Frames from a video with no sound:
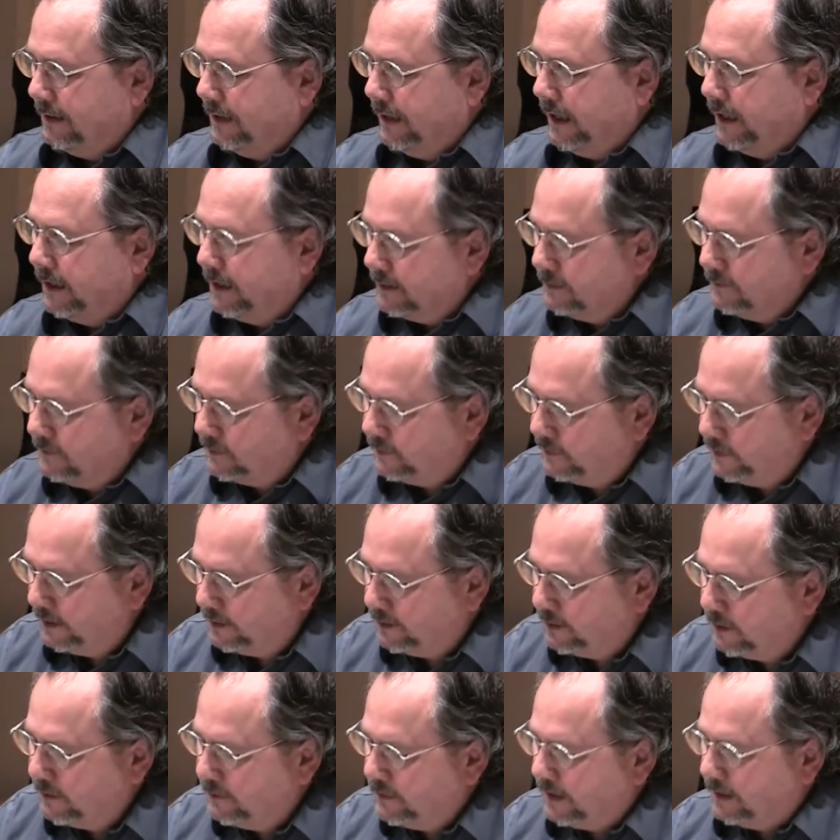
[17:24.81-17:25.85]
and
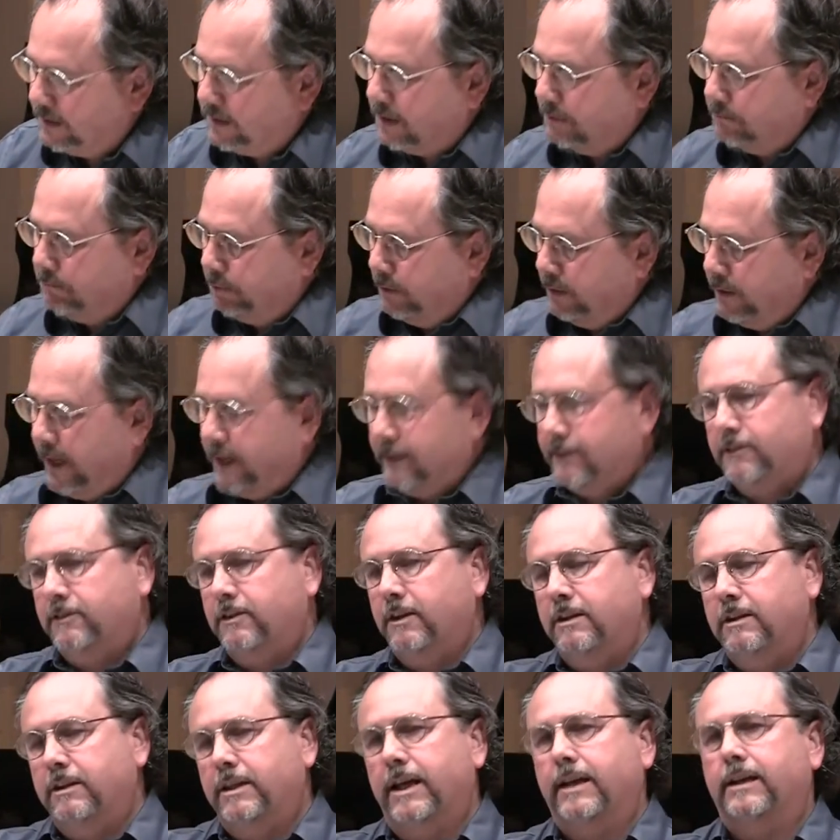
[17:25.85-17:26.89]
consider that the
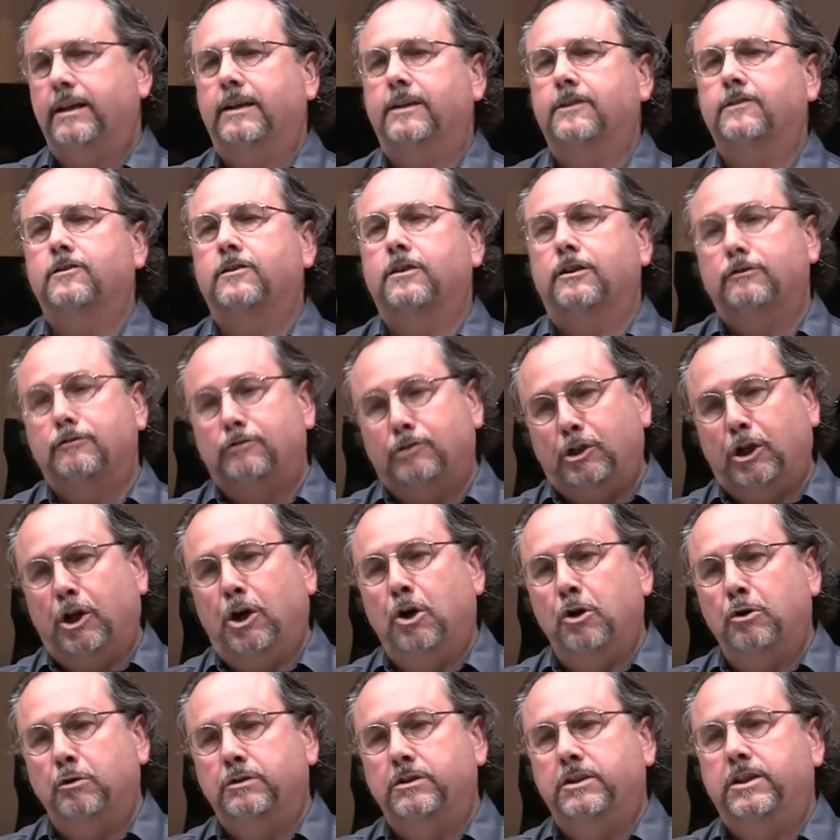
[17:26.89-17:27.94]
blessing that is
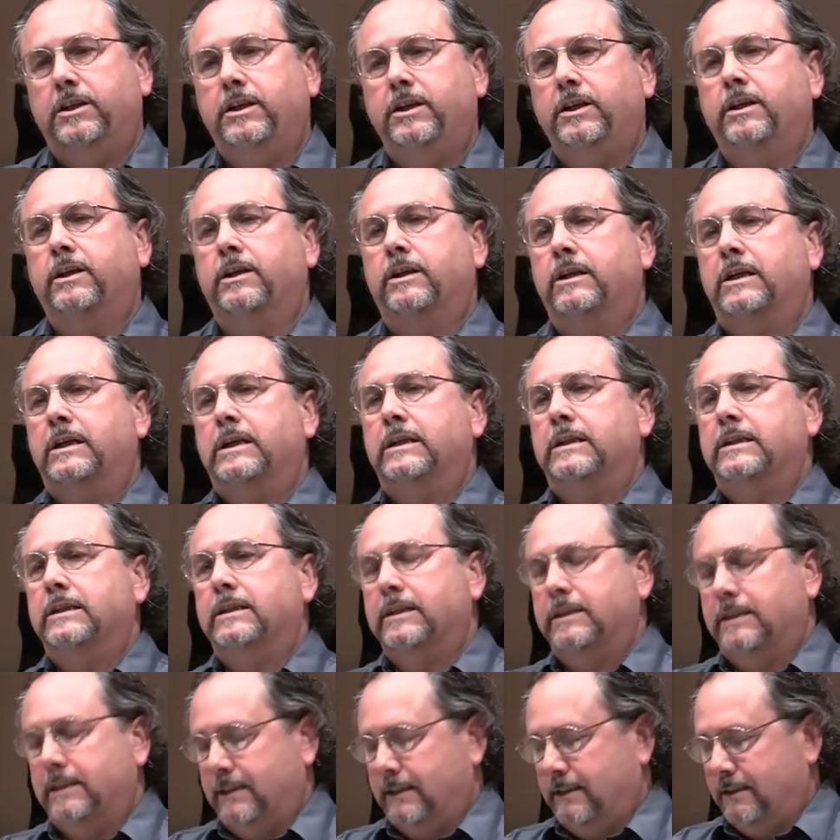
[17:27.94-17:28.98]
intoned here
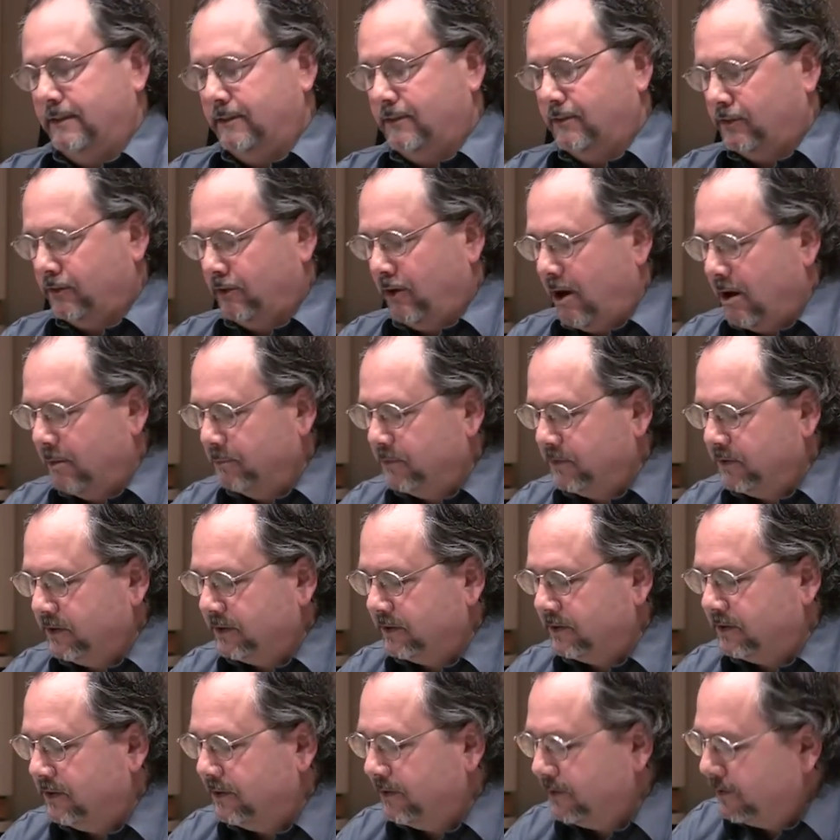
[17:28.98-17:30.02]
in Psalm
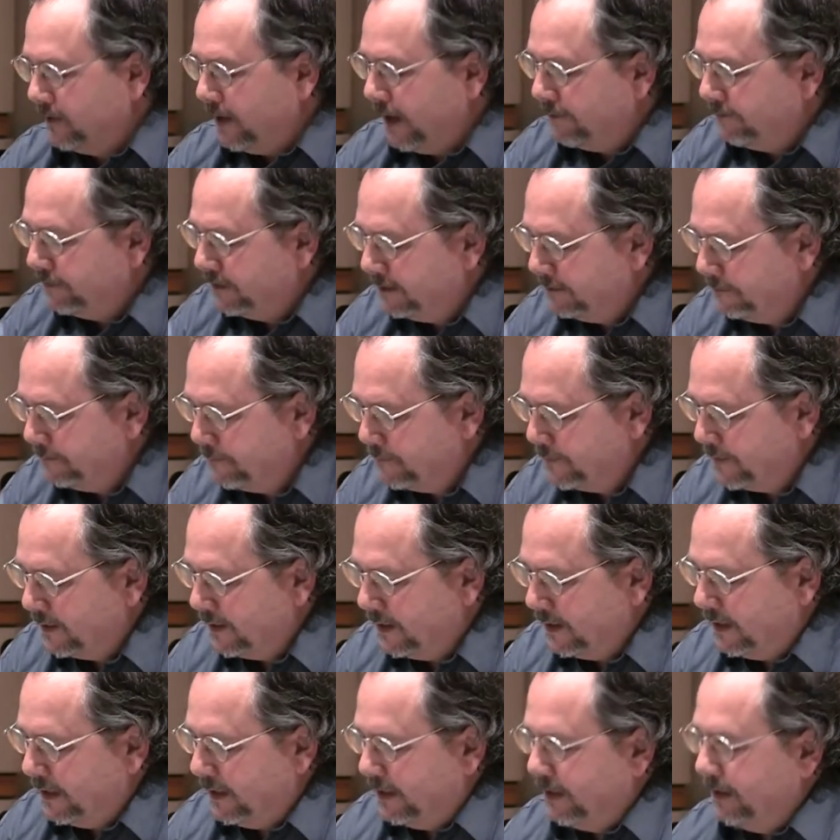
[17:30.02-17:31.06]
67
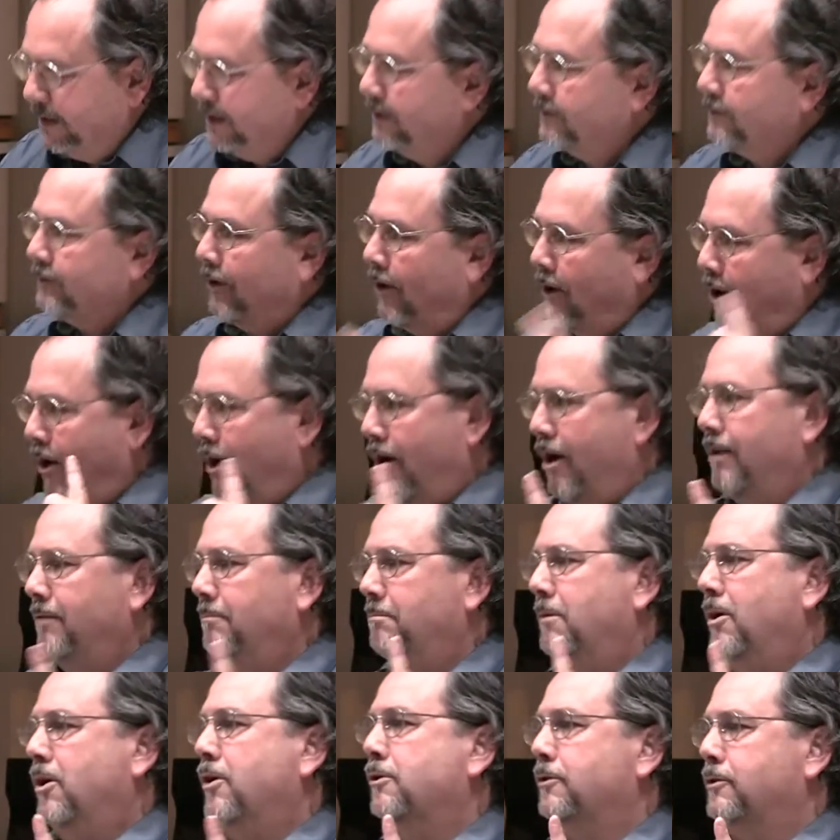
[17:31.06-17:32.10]
is
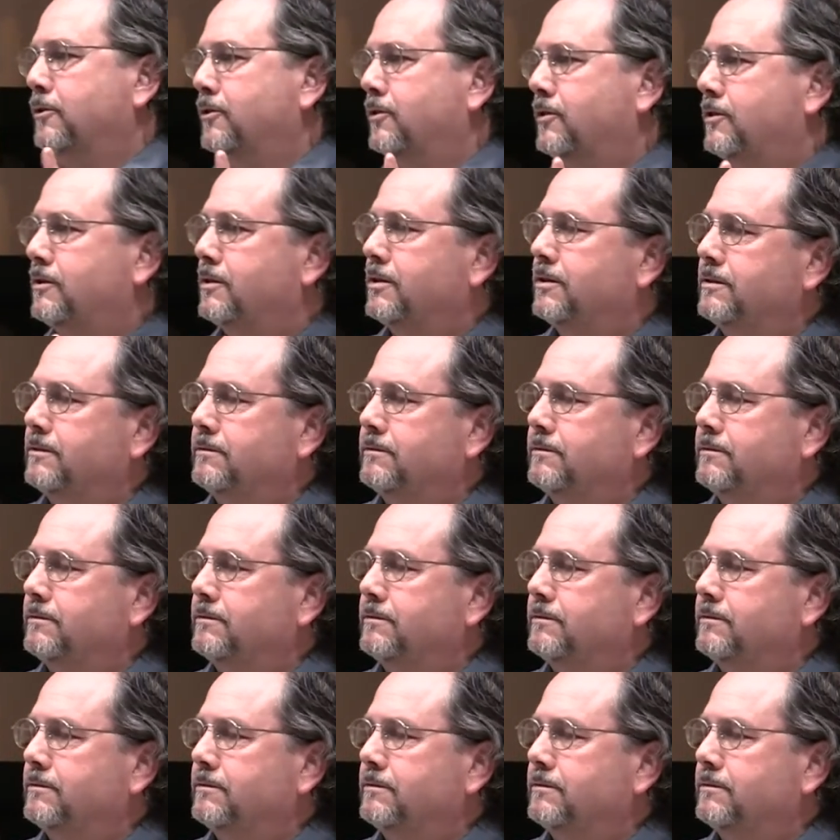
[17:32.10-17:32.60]
almost